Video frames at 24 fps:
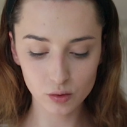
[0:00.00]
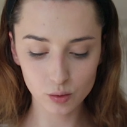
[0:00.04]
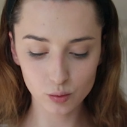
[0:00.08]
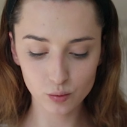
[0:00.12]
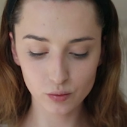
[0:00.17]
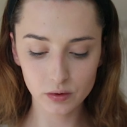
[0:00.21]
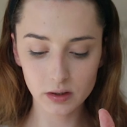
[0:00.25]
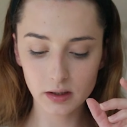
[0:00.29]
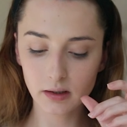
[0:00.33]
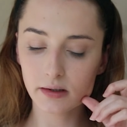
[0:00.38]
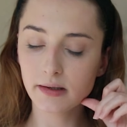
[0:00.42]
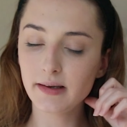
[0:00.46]
to
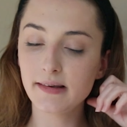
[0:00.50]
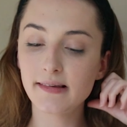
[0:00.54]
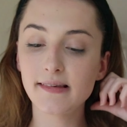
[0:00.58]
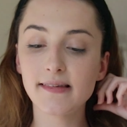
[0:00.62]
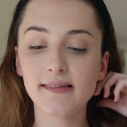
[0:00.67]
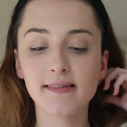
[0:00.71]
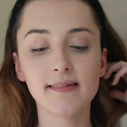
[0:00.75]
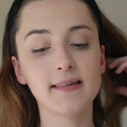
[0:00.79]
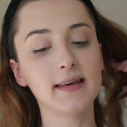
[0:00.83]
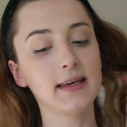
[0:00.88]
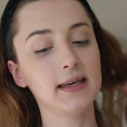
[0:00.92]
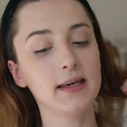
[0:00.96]
really
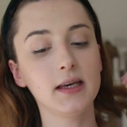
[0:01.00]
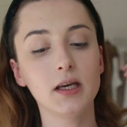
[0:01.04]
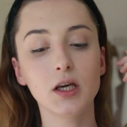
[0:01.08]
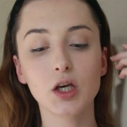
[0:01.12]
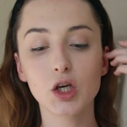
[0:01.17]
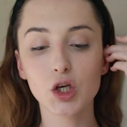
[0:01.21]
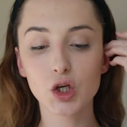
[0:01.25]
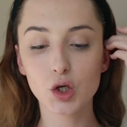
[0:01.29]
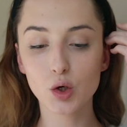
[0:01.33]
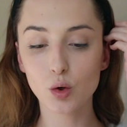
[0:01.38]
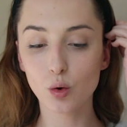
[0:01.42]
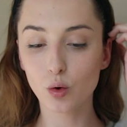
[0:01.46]
see
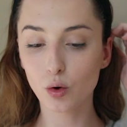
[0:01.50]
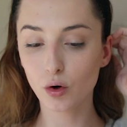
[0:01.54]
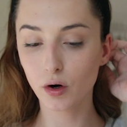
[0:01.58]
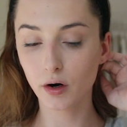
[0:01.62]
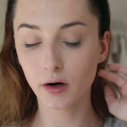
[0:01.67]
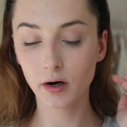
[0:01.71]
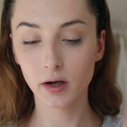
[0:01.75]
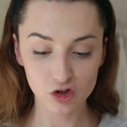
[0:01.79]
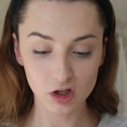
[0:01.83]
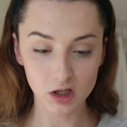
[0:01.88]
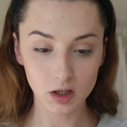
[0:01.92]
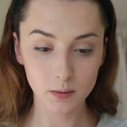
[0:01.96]

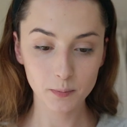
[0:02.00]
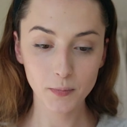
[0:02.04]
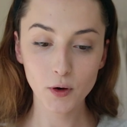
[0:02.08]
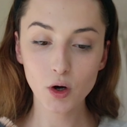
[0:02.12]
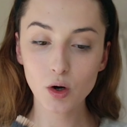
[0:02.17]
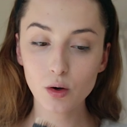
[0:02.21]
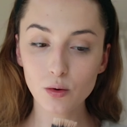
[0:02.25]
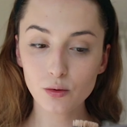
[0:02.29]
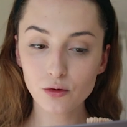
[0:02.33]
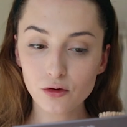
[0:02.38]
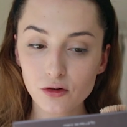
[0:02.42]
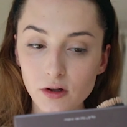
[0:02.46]
your
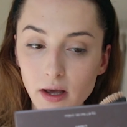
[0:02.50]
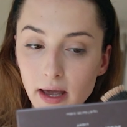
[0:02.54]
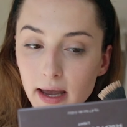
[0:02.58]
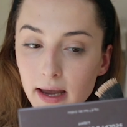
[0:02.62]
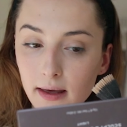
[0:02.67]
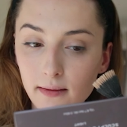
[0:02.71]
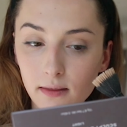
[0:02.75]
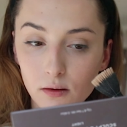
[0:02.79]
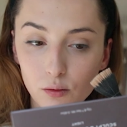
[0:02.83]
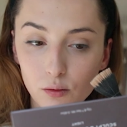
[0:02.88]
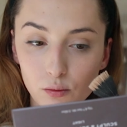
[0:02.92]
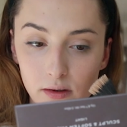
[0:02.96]
cheekbones,
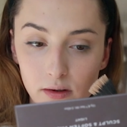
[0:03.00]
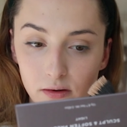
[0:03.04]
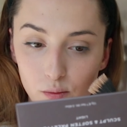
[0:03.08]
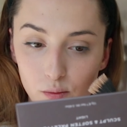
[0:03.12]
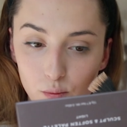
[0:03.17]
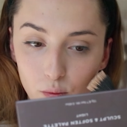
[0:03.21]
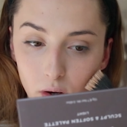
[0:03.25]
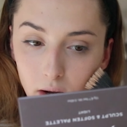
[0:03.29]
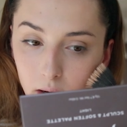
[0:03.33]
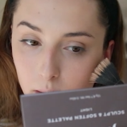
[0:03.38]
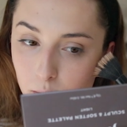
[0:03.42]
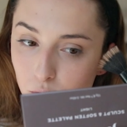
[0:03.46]
and the reason
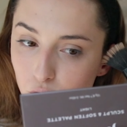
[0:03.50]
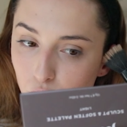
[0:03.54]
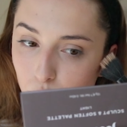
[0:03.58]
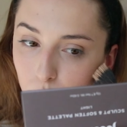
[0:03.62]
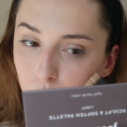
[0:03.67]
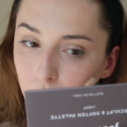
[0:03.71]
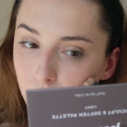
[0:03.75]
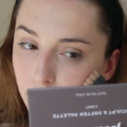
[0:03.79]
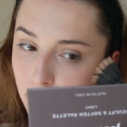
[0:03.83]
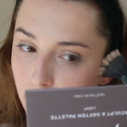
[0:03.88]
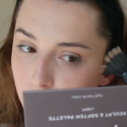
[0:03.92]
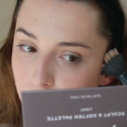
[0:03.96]
why I'm
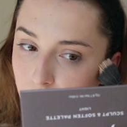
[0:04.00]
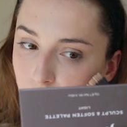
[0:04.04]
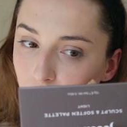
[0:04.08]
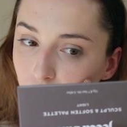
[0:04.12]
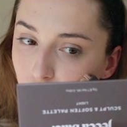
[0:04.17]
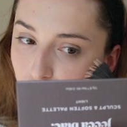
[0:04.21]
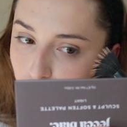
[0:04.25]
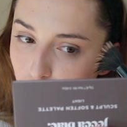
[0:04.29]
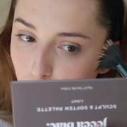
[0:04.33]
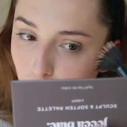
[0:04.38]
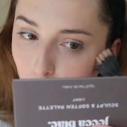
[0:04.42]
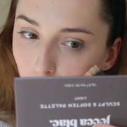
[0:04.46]
doing this
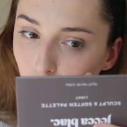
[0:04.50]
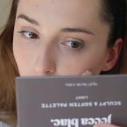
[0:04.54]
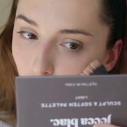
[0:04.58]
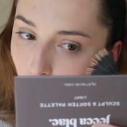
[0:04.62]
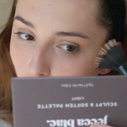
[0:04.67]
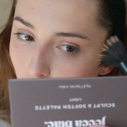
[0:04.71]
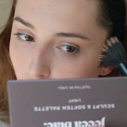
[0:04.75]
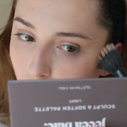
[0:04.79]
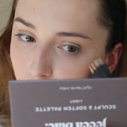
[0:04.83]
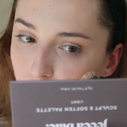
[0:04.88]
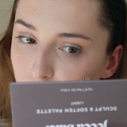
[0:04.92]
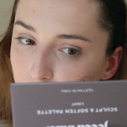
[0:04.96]
is to
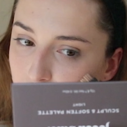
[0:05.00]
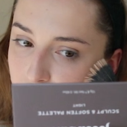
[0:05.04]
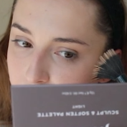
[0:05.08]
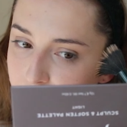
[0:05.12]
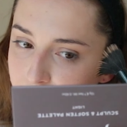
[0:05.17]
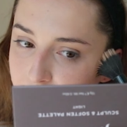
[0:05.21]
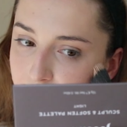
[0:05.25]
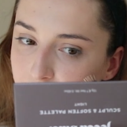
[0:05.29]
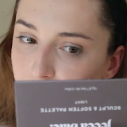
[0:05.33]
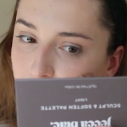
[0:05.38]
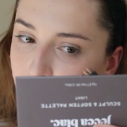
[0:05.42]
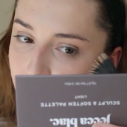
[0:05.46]

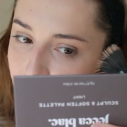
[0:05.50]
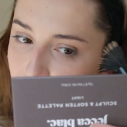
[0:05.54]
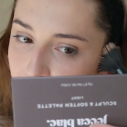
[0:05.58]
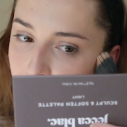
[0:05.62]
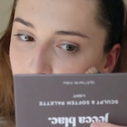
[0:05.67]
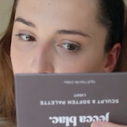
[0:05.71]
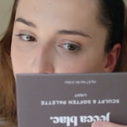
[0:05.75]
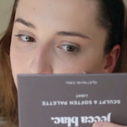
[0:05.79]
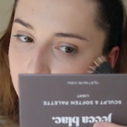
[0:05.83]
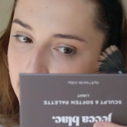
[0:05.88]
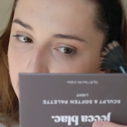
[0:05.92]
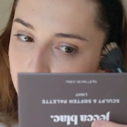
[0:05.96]
obviously
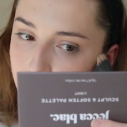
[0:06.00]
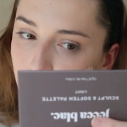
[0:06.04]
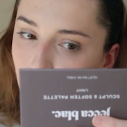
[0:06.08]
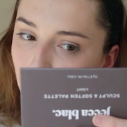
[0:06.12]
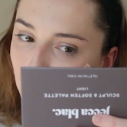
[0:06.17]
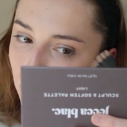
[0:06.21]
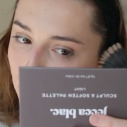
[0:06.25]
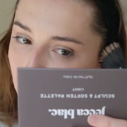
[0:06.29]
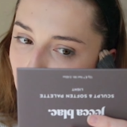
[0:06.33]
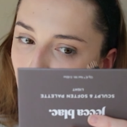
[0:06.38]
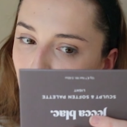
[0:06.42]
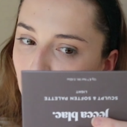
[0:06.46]
highlight
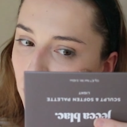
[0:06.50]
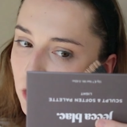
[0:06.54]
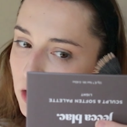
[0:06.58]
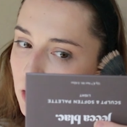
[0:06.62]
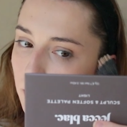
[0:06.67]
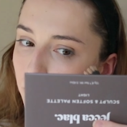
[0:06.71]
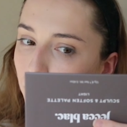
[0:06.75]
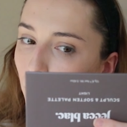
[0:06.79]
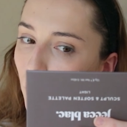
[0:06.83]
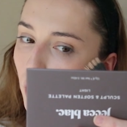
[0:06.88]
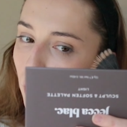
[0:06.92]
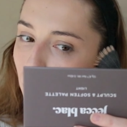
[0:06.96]
your
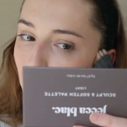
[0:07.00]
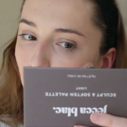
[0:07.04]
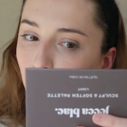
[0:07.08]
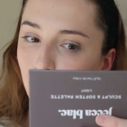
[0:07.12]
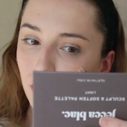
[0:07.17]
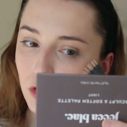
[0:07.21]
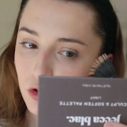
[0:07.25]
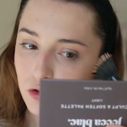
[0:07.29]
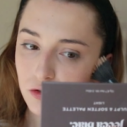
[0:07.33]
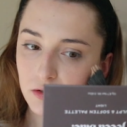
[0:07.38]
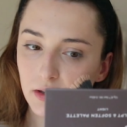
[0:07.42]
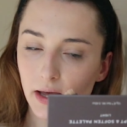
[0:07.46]
cheekbones,
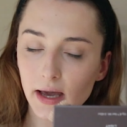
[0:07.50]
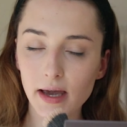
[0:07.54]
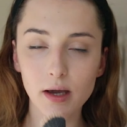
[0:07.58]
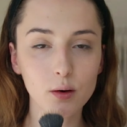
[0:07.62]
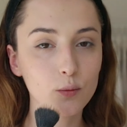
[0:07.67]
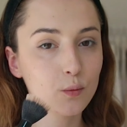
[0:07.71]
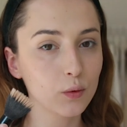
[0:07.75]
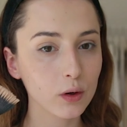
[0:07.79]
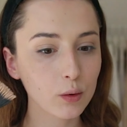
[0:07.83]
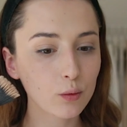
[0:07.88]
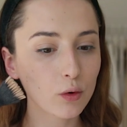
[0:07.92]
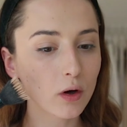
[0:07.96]
because
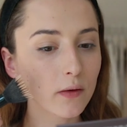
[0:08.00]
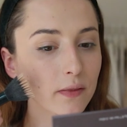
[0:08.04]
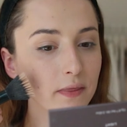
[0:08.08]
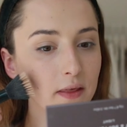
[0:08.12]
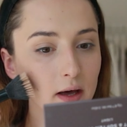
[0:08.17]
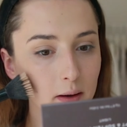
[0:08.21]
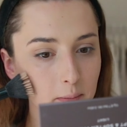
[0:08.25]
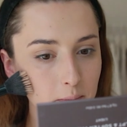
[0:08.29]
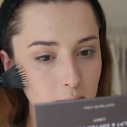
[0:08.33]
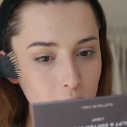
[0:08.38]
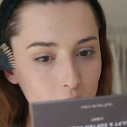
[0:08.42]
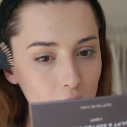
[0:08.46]
like we want
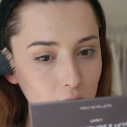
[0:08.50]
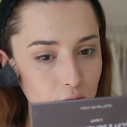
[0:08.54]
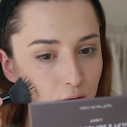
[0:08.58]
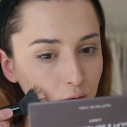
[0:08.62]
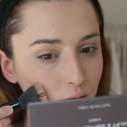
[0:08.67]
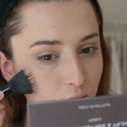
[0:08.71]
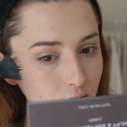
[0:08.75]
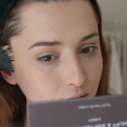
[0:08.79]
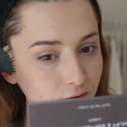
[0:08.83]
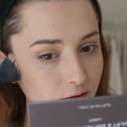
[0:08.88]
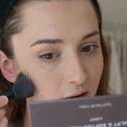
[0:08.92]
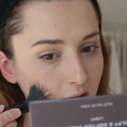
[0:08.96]
that
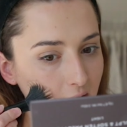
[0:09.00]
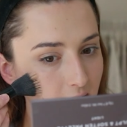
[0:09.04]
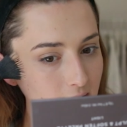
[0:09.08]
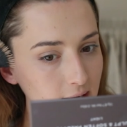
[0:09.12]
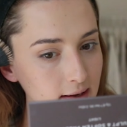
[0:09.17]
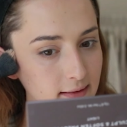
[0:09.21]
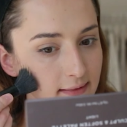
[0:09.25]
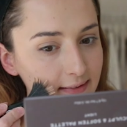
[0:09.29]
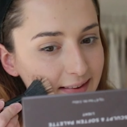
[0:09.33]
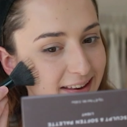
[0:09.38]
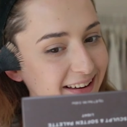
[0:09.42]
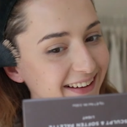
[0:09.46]
model
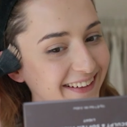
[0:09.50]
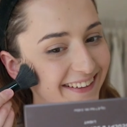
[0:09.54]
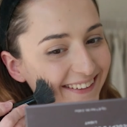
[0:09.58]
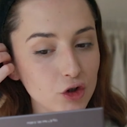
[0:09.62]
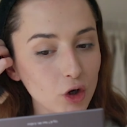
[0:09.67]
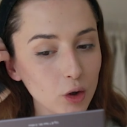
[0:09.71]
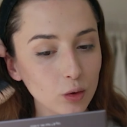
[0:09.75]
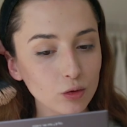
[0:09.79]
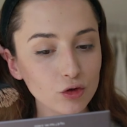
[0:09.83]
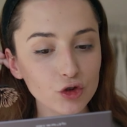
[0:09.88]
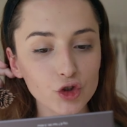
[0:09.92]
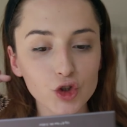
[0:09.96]
face.
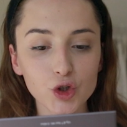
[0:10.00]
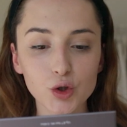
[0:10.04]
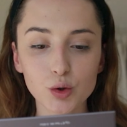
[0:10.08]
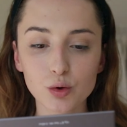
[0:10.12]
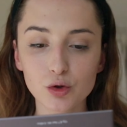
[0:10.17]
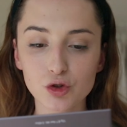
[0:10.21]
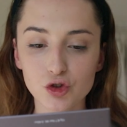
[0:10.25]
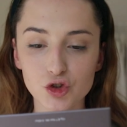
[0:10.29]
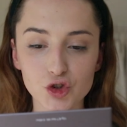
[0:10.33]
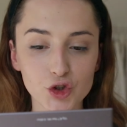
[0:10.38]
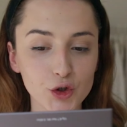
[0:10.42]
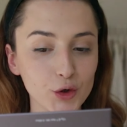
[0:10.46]
Don't
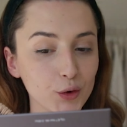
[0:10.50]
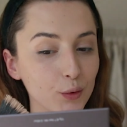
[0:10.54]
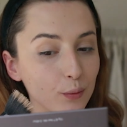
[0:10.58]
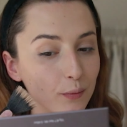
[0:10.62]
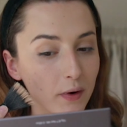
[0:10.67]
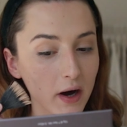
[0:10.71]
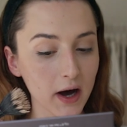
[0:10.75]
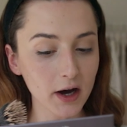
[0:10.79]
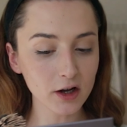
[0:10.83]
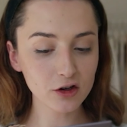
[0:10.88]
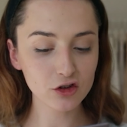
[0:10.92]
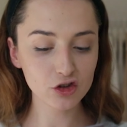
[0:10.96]
do too
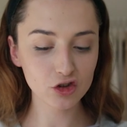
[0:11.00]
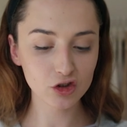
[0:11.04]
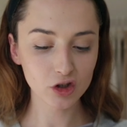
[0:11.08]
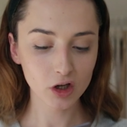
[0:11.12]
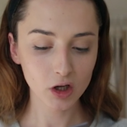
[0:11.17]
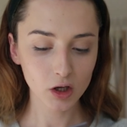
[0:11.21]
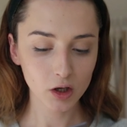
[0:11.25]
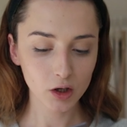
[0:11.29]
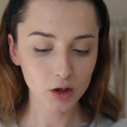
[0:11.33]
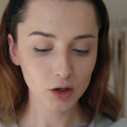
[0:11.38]
much.